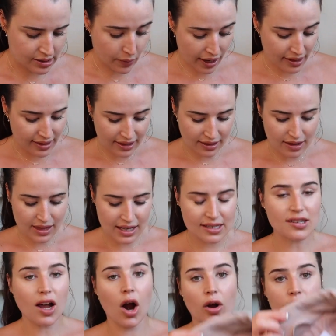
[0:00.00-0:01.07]
So I think that
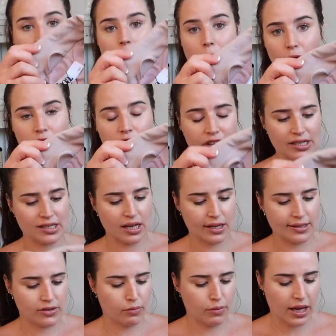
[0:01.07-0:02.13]
these are the perfect
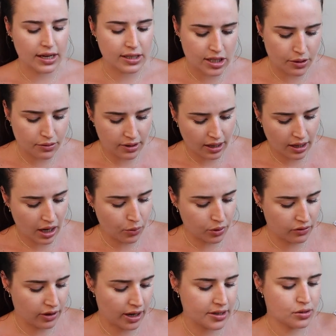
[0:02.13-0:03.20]
size for me. I don't think I would
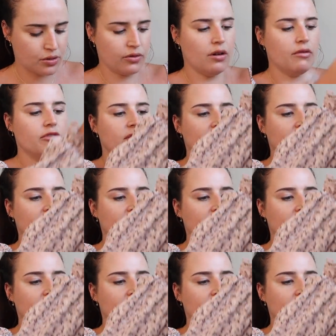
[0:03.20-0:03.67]
have liked to have gone for